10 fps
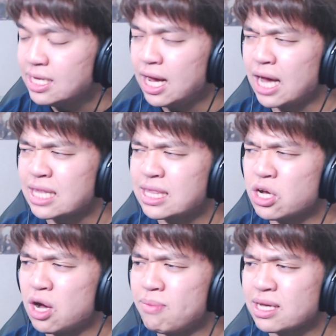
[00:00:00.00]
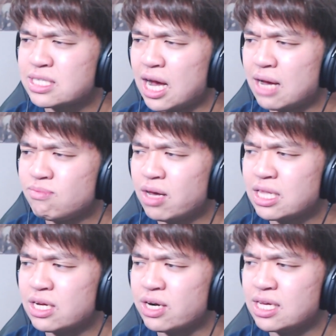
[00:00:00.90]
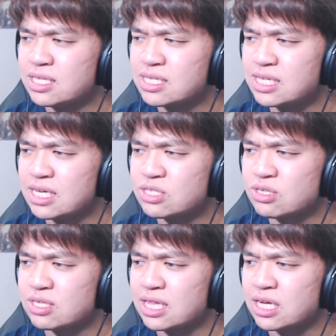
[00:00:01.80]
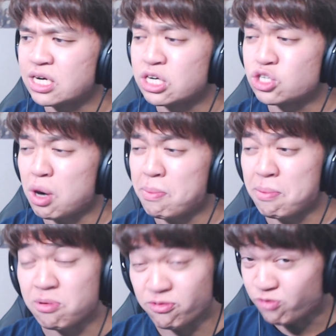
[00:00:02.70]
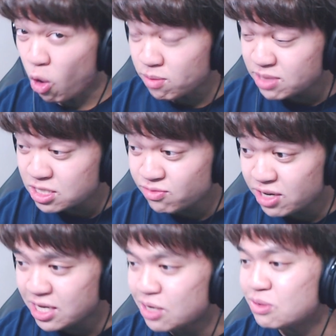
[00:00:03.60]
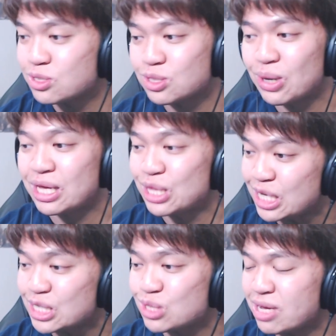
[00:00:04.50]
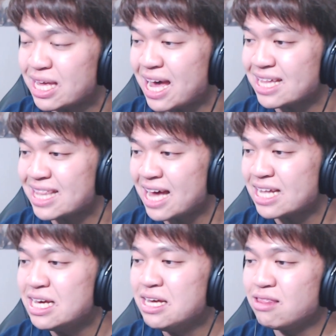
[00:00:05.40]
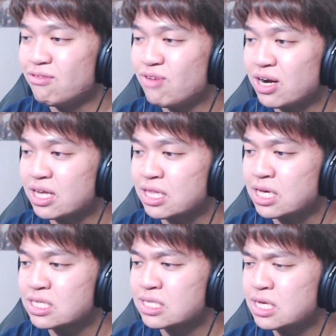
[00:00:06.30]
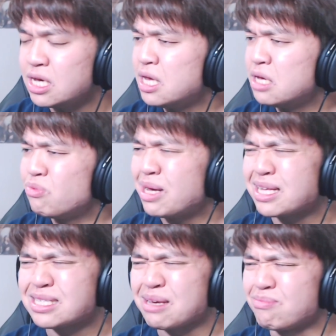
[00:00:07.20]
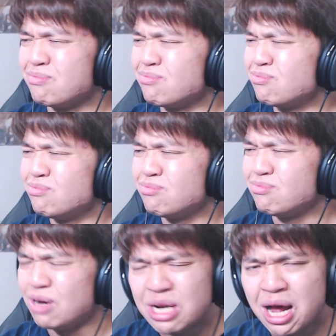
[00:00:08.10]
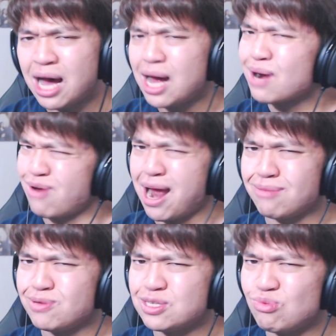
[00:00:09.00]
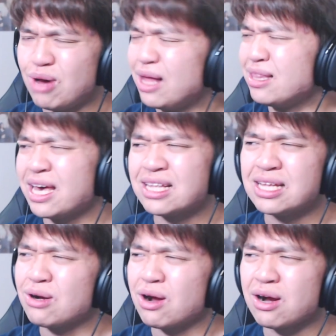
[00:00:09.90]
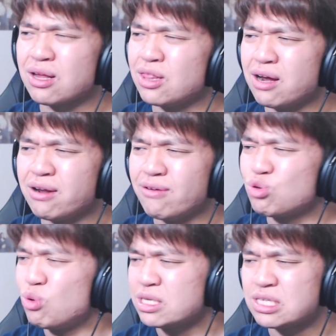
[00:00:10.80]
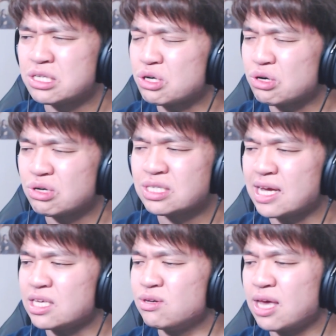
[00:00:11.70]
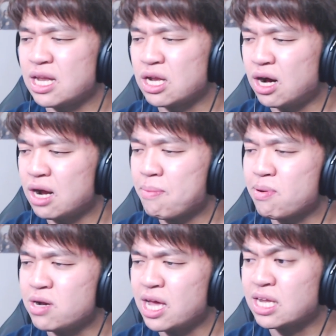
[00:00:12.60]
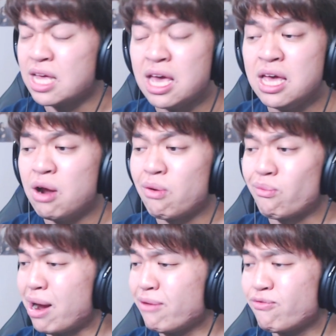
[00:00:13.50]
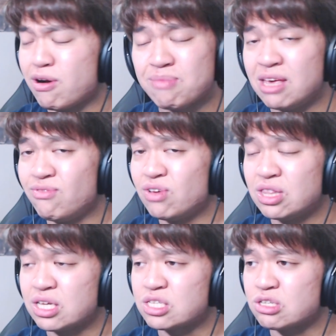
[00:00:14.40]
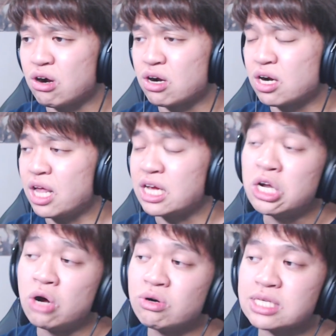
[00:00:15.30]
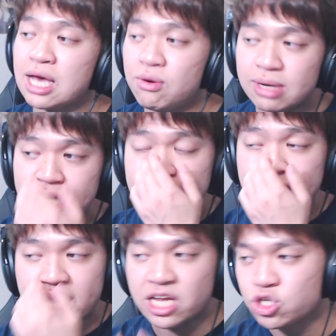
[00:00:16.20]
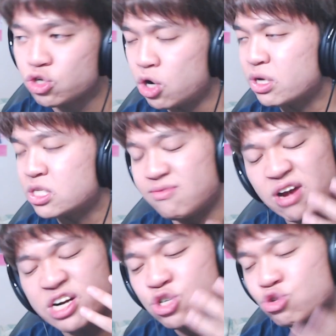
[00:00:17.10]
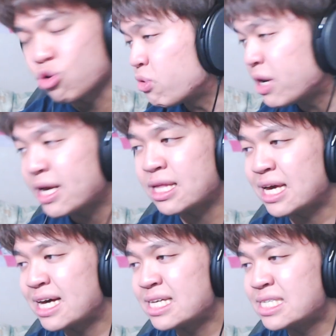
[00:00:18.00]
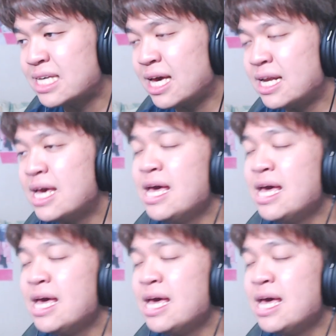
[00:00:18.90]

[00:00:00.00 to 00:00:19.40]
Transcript: I think on my timeline there is a teaser that they're gonna drop a performance video, so at least we get that. The very least, we get some unha rap as well. Like, there are a lot of twists and turns that you cannot predict right from even the start. Like, notice how we get that intro. It's very droning, like I said.